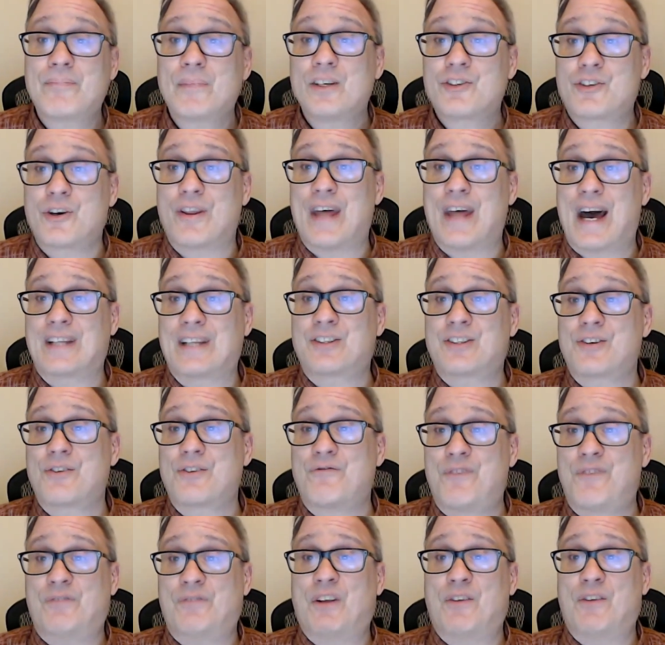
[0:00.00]
So that's
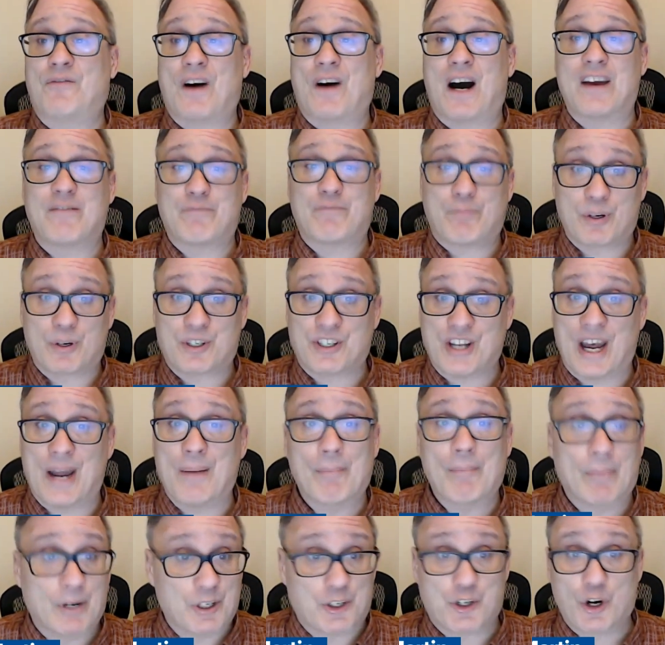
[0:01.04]

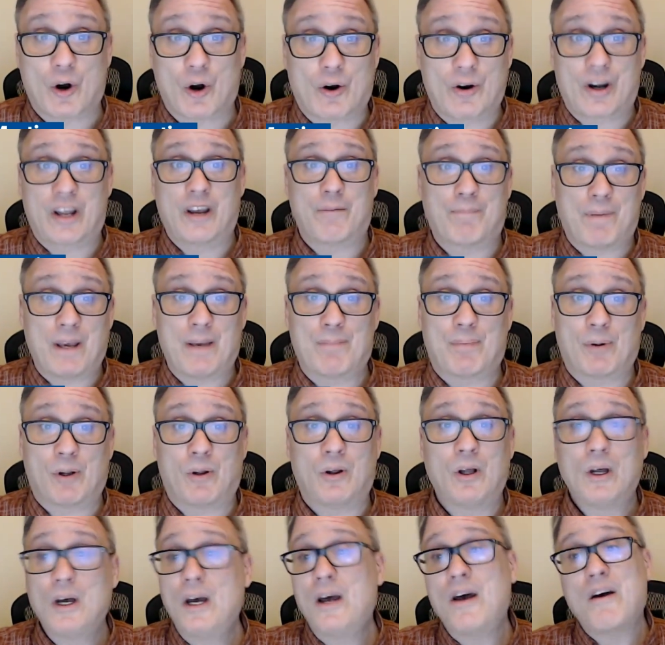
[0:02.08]
55%. Majority of
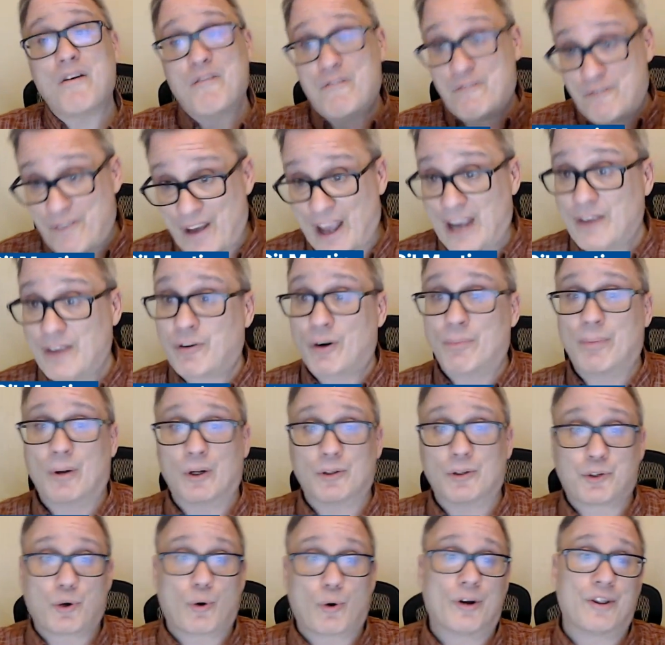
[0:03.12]
people
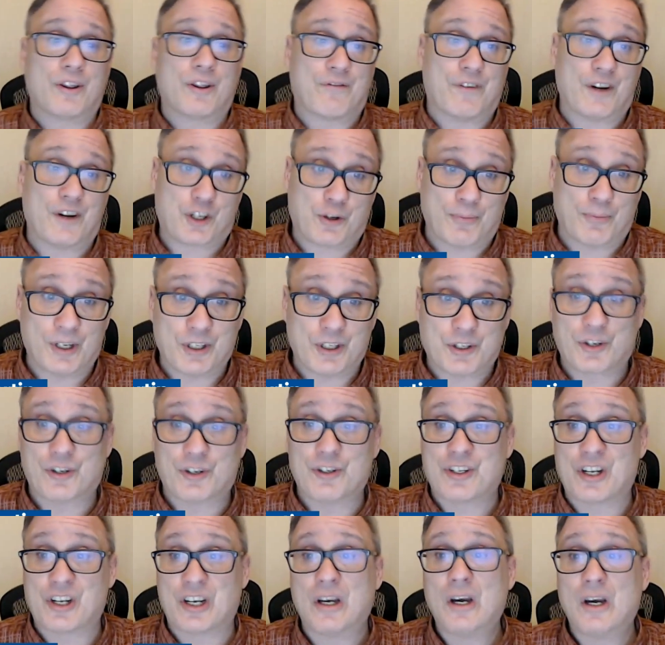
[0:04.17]
favorable toward the fisherman
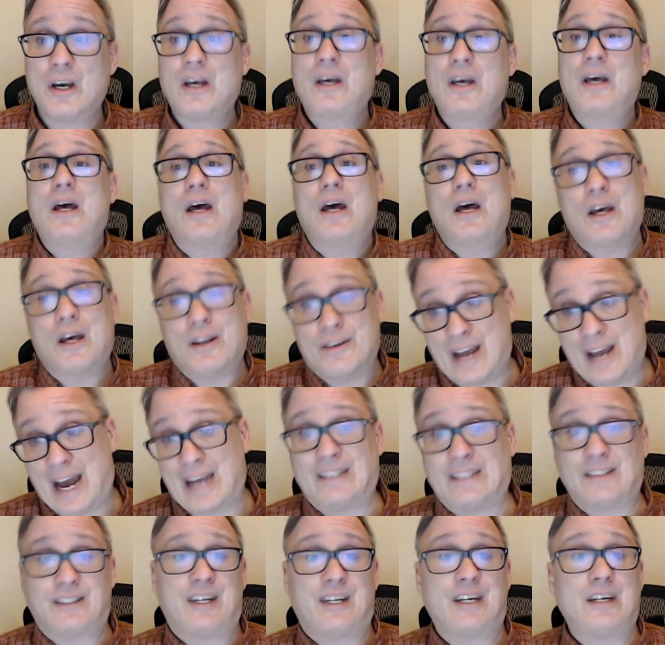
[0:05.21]
jersey.
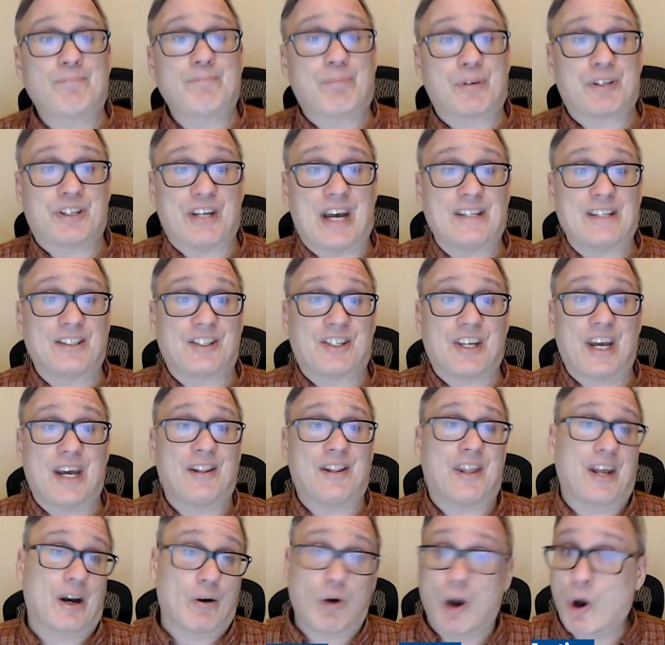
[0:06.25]
19%
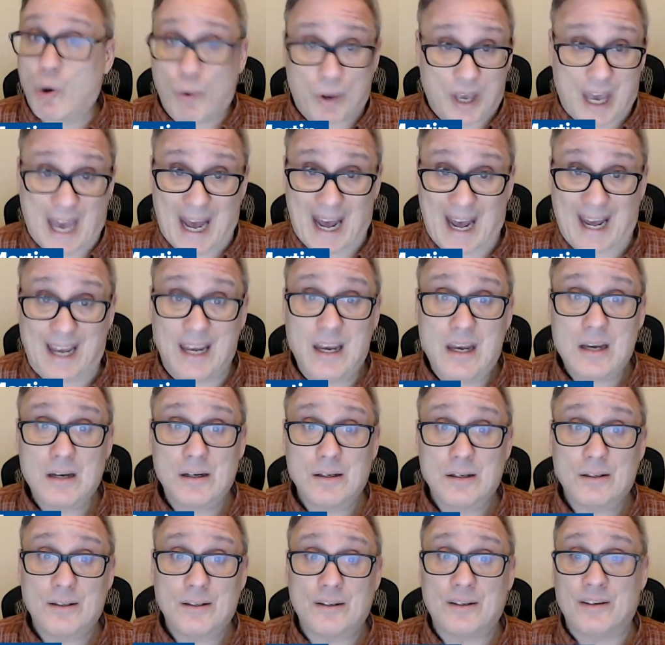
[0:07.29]
said they're okay.
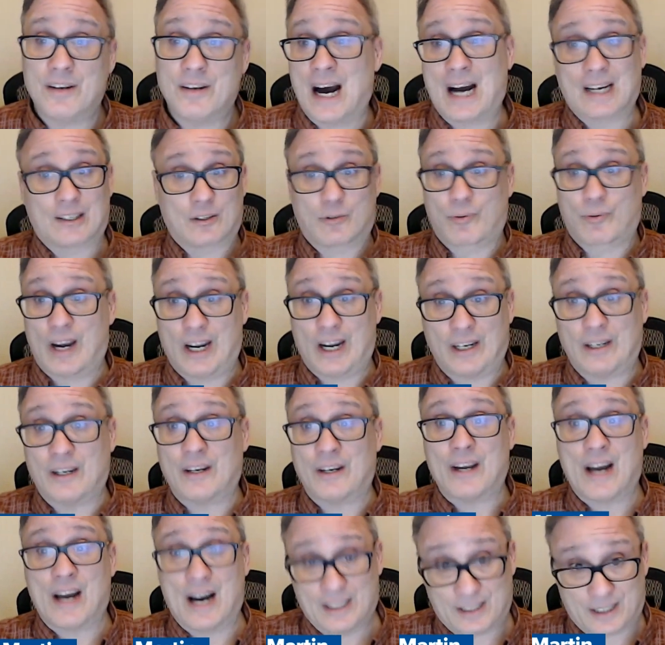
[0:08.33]
Not great,
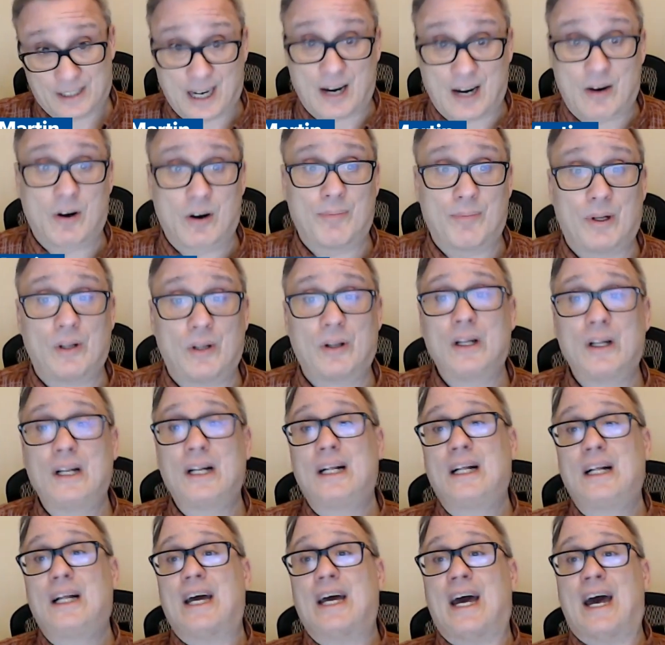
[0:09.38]
not terrible.
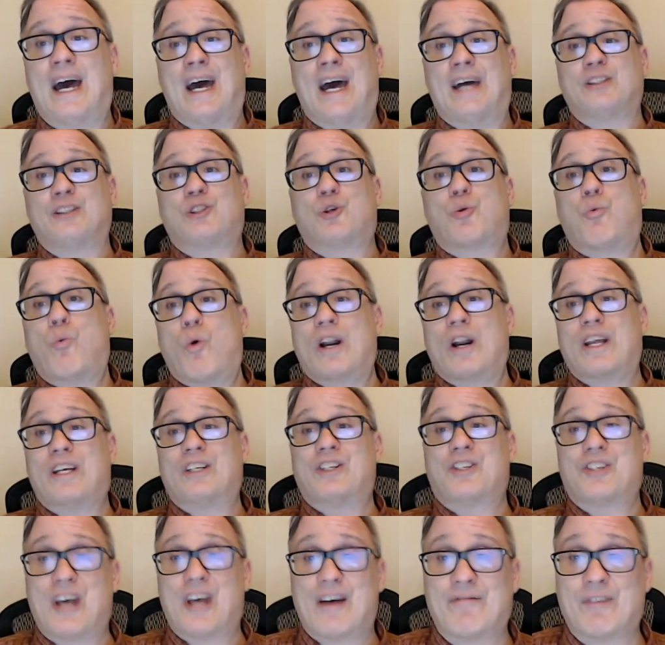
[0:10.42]
And
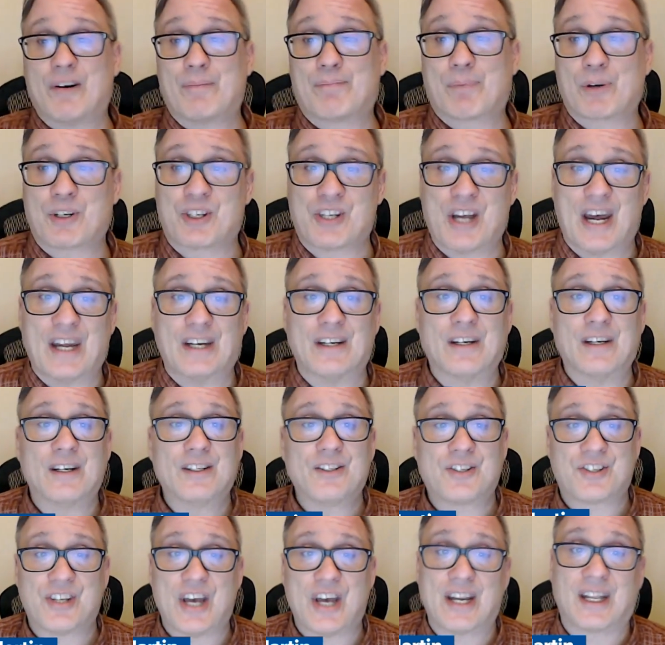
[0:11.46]
27%
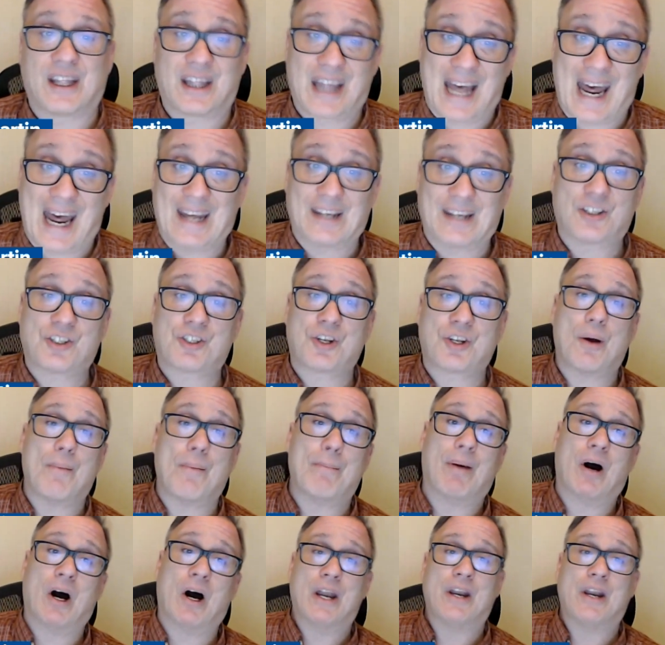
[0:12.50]
said thanks,
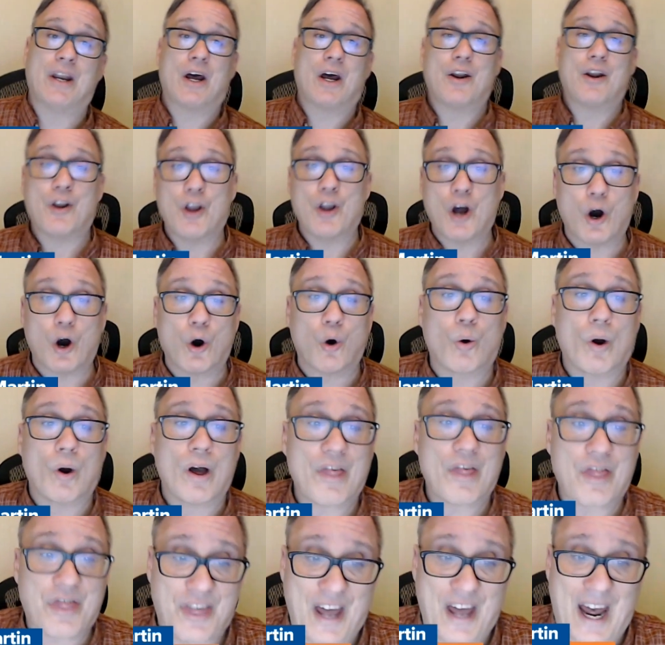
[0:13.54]
but no
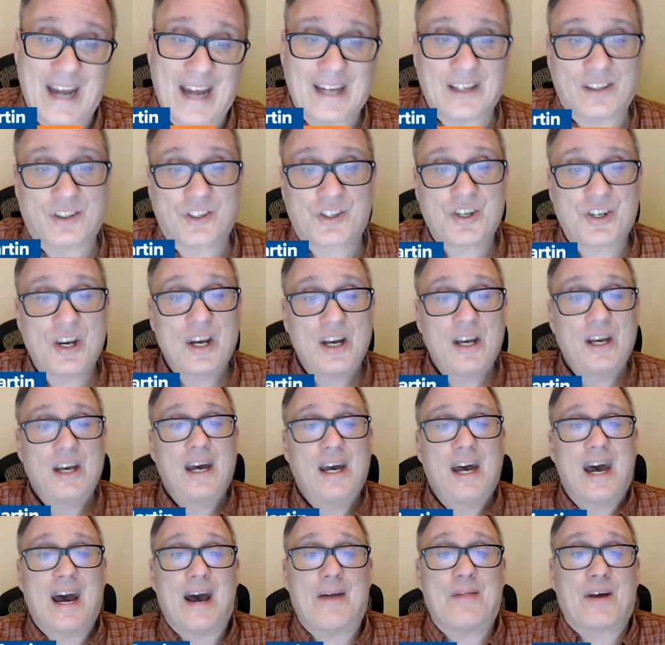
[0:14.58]
thanks.
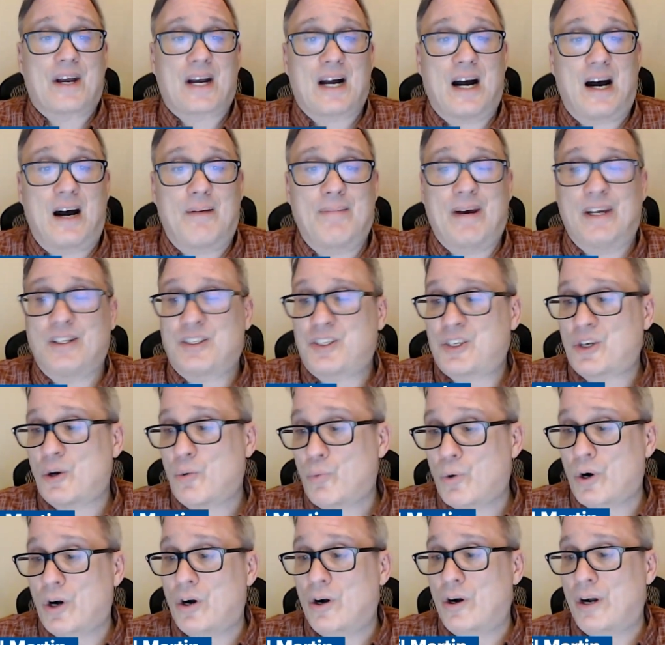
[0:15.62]
And the comments
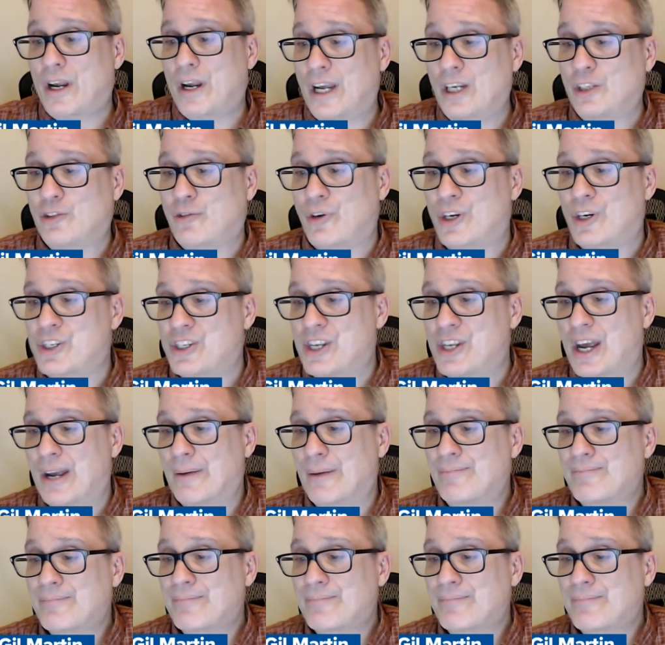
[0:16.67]
were interesting.